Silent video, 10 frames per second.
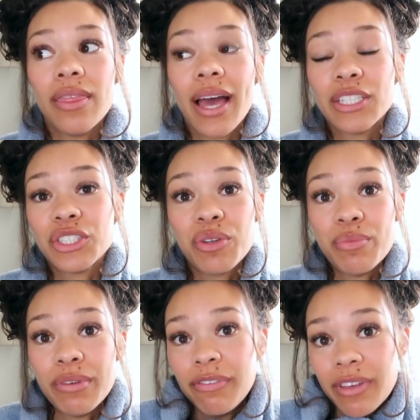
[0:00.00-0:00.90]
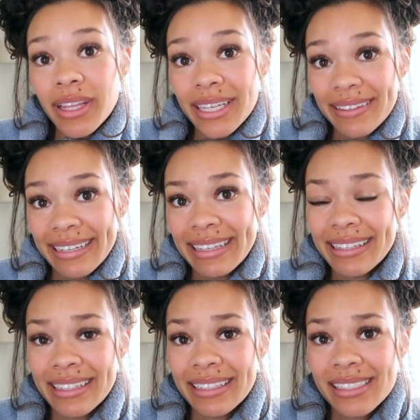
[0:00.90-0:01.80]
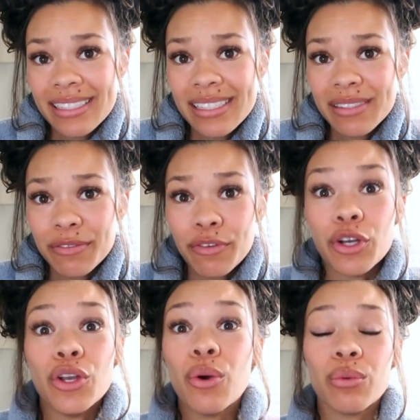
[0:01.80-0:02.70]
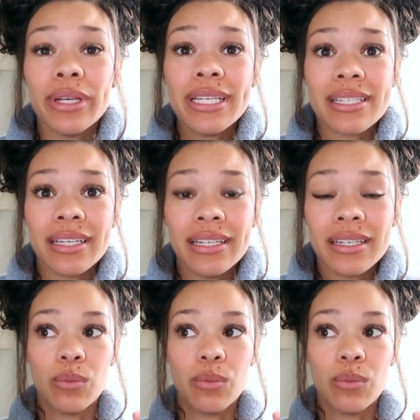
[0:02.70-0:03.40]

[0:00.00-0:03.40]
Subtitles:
I shouldn't be feeling like this for no reason.